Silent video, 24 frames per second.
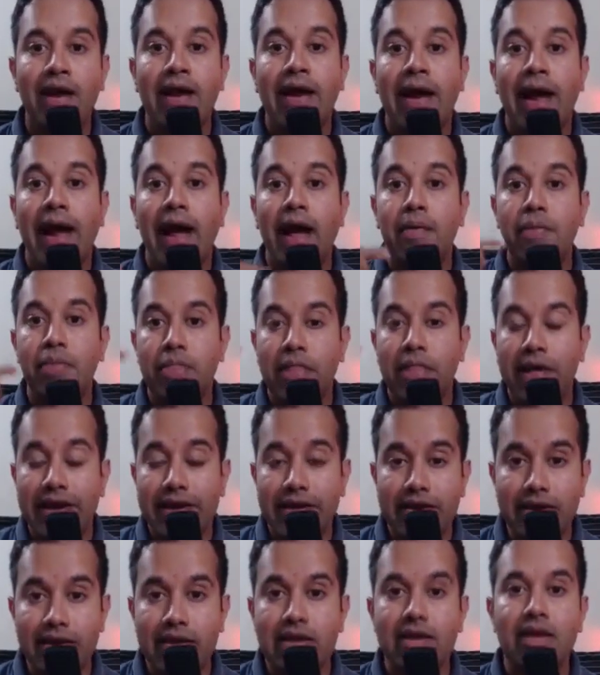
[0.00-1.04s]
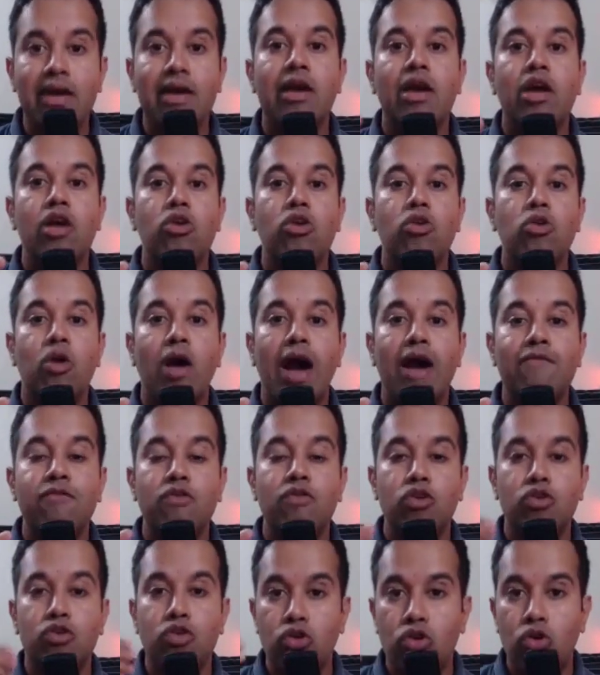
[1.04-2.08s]
And then you have to
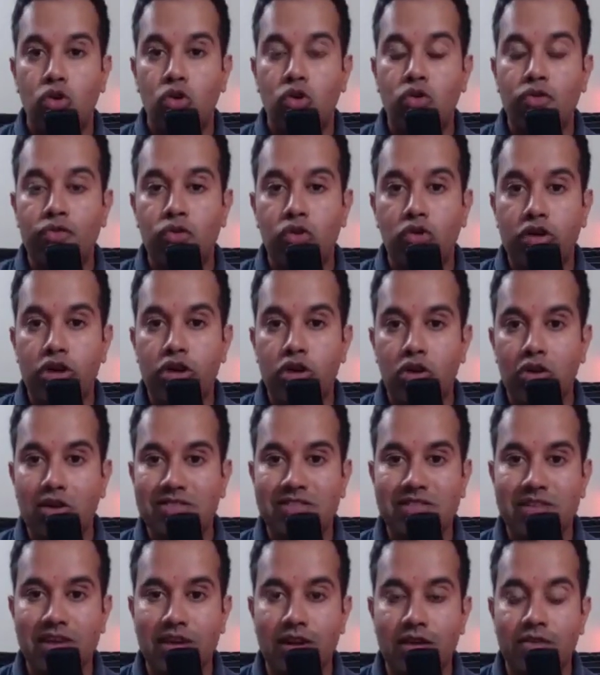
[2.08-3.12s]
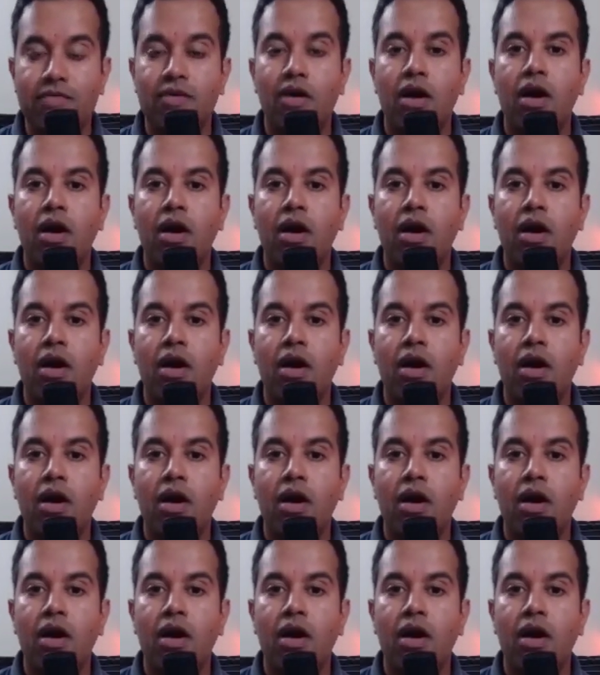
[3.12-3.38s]
know for yourself,